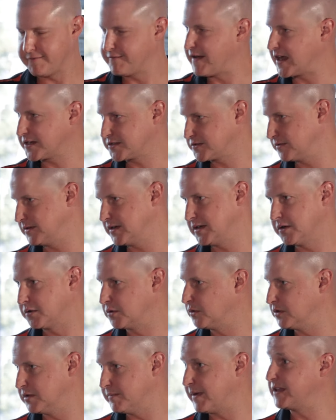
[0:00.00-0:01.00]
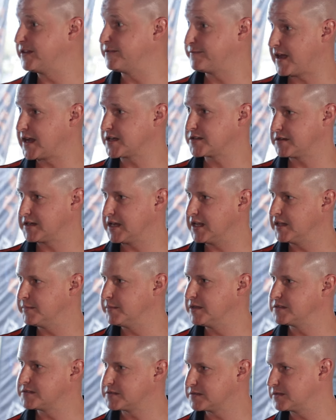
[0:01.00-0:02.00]
factory on all the manufacturing
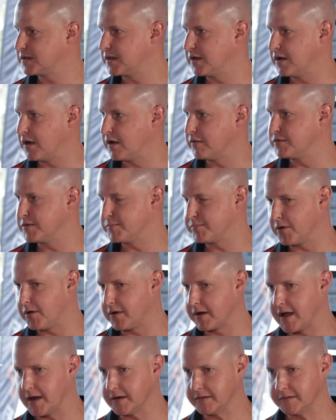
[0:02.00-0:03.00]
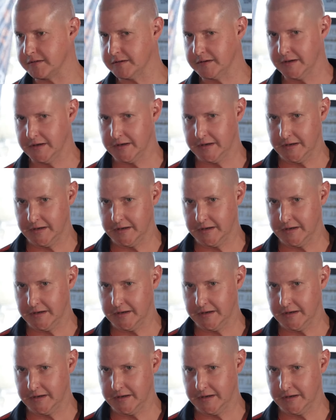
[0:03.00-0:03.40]
elements of the product.